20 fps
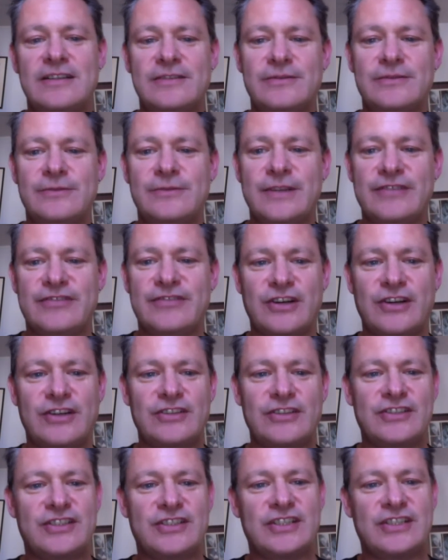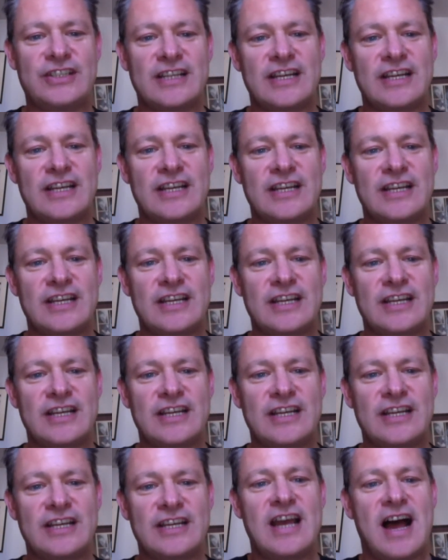we've got
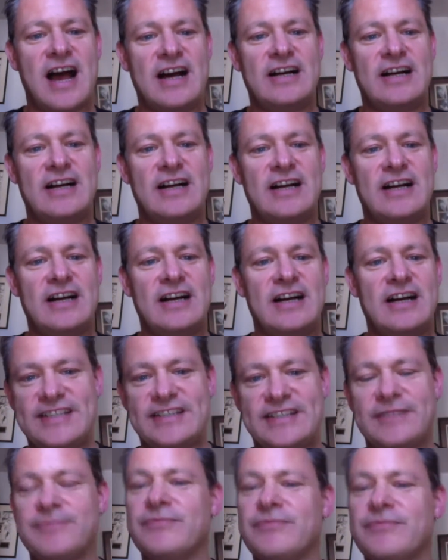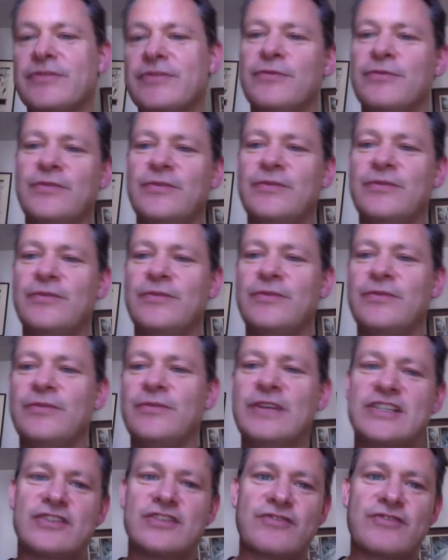The Retreat
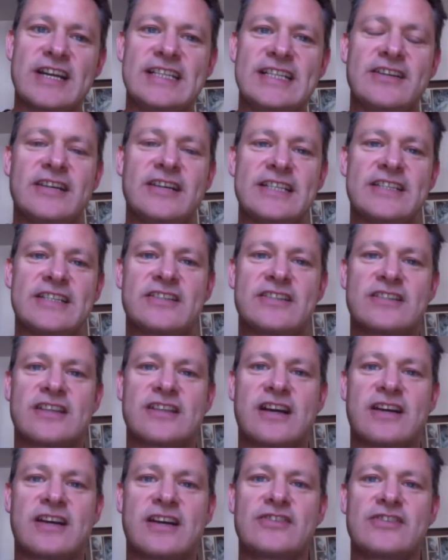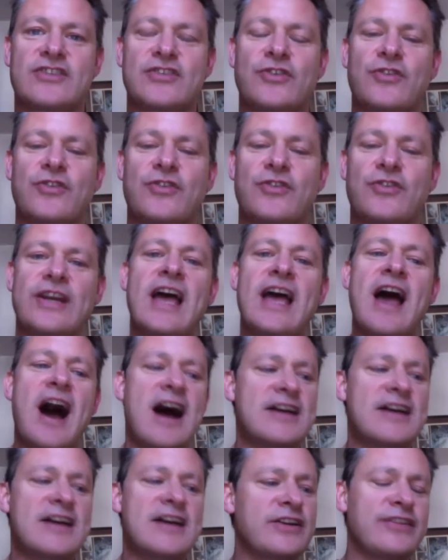which is a really nice kind of
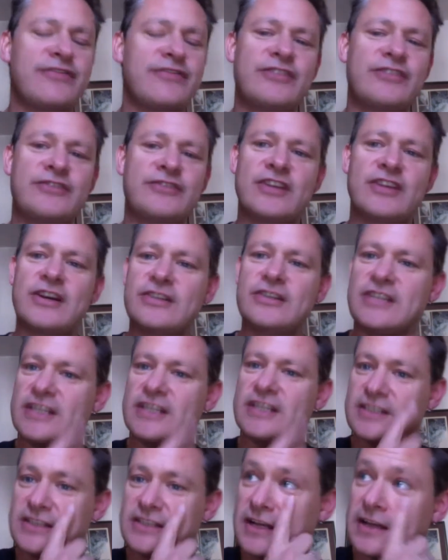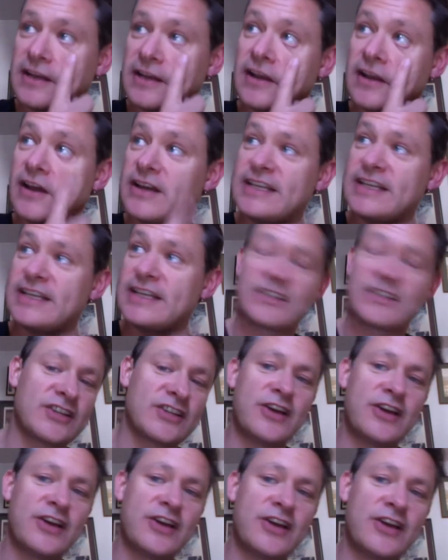story. I don't know if you've noticed that, like
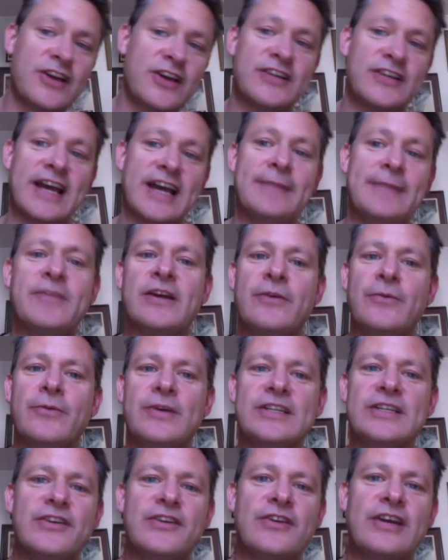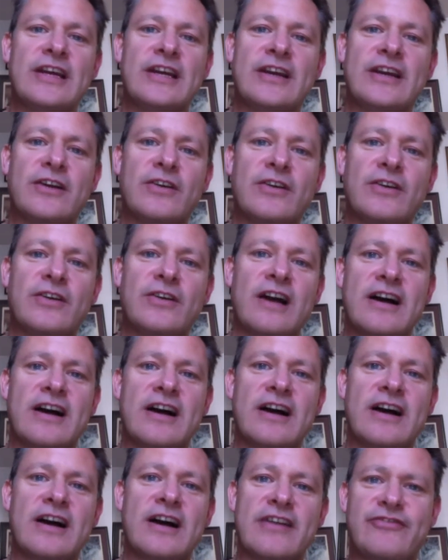Snow Day, we're doing
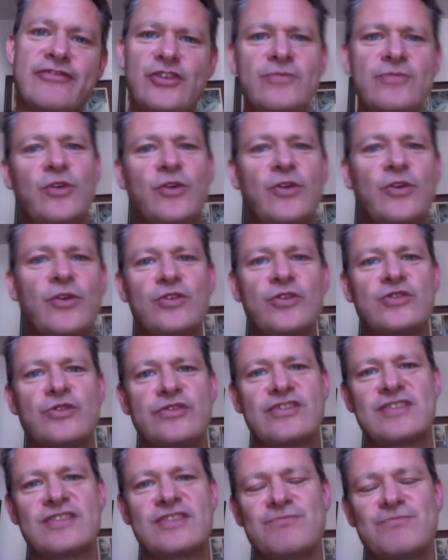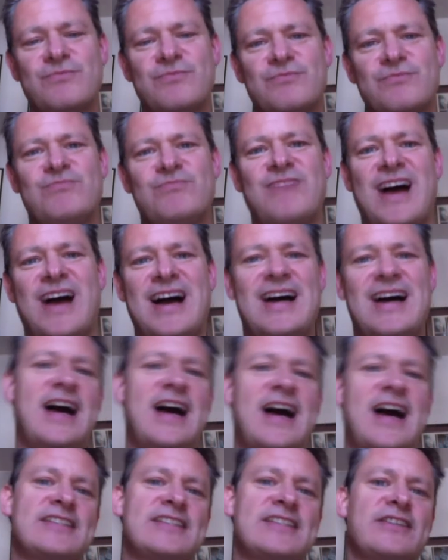a few more sort of,
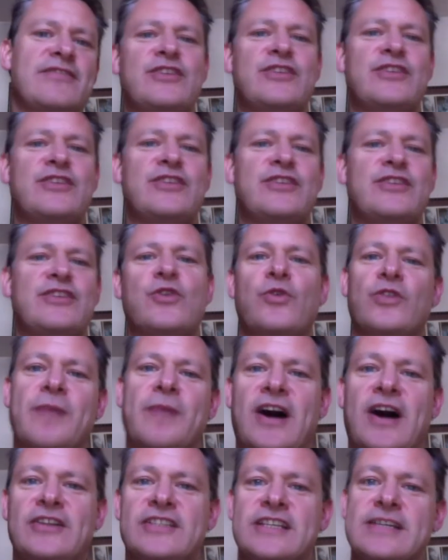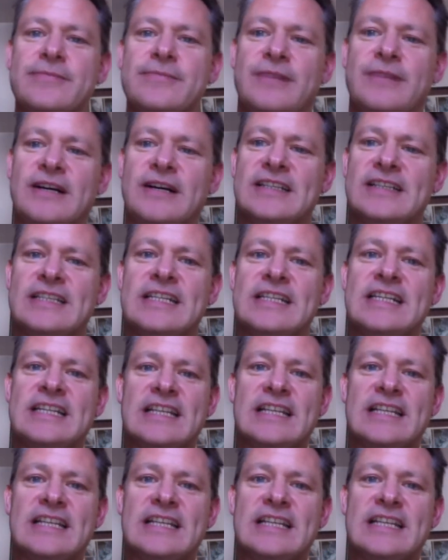I don't know if you call them arty, but